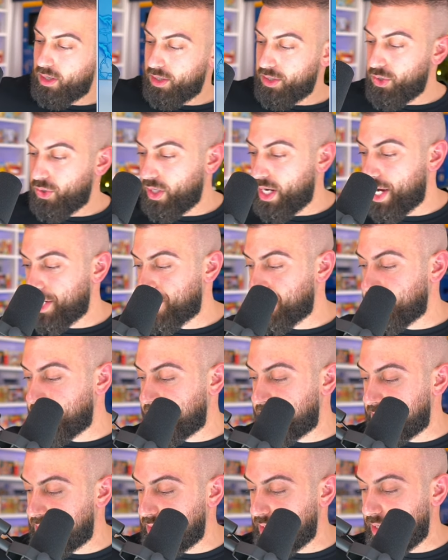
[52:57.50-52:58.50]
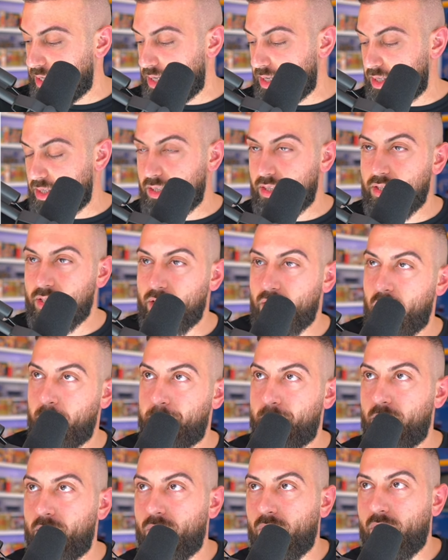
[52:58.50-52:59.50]
you can actually see a
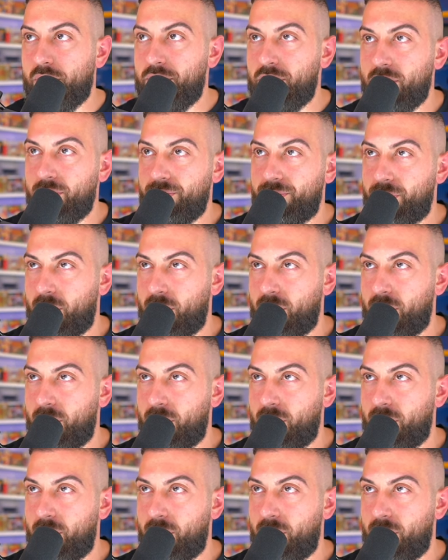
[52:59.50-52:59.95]
poll and you can